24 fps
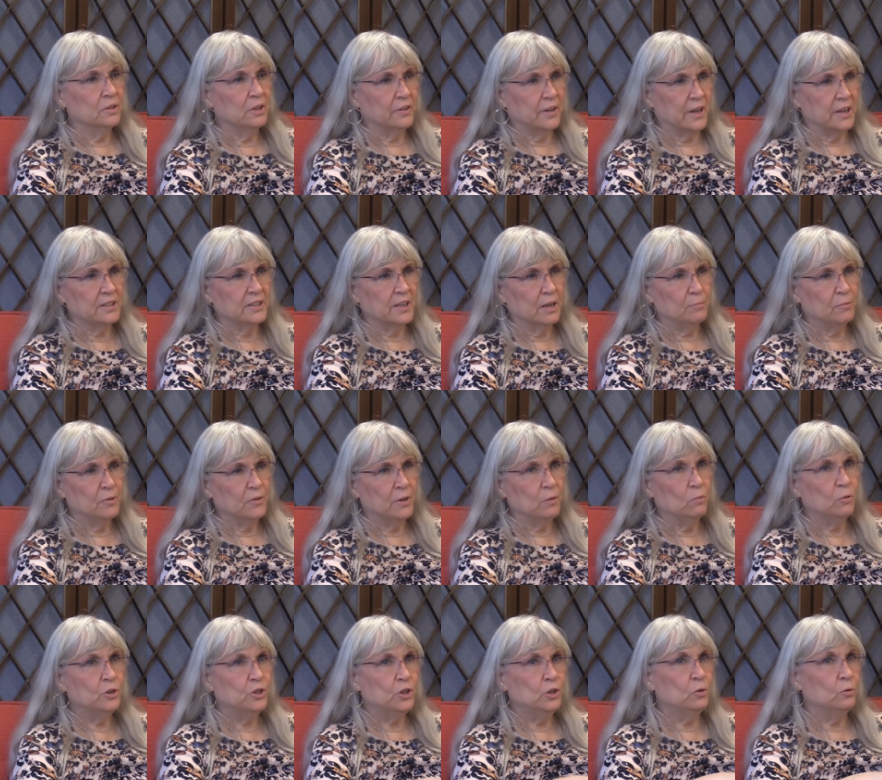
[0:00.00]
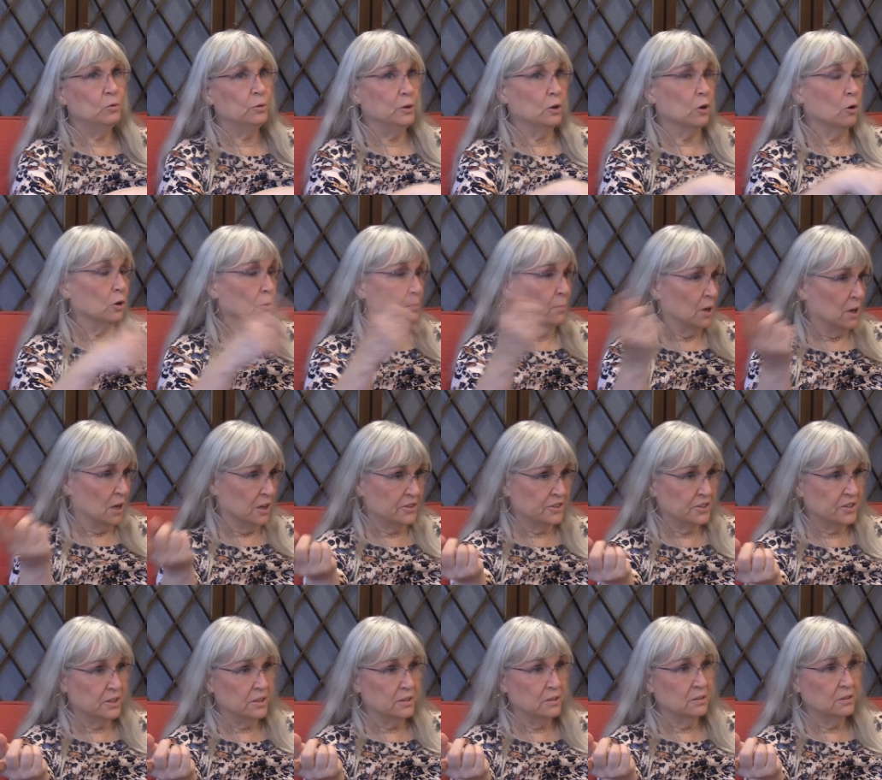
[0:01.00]
That type of thing, you would go to
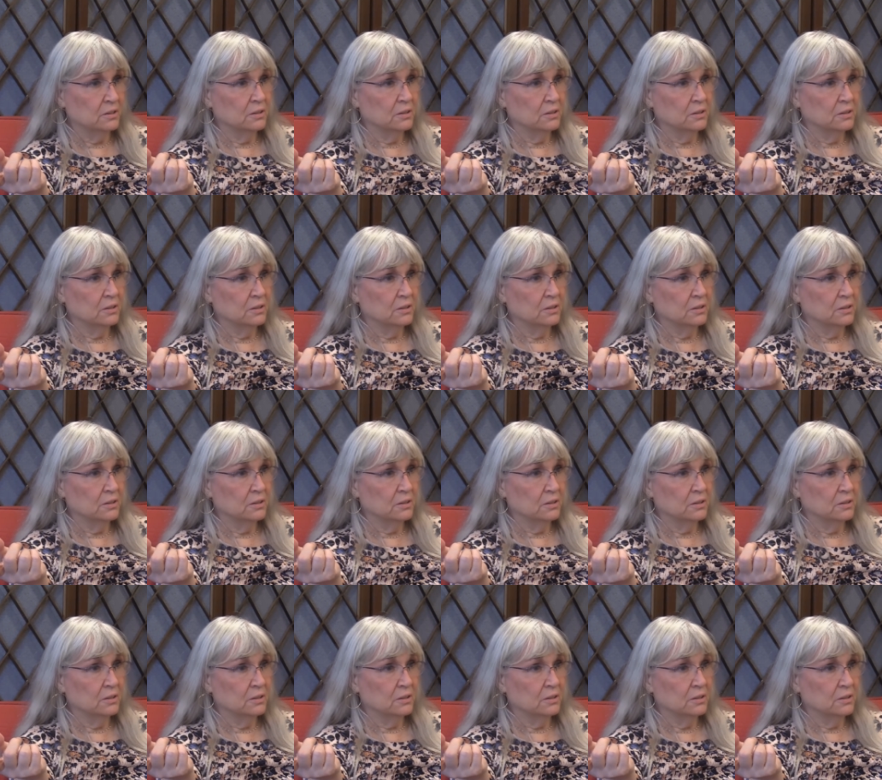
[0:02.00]
Boston?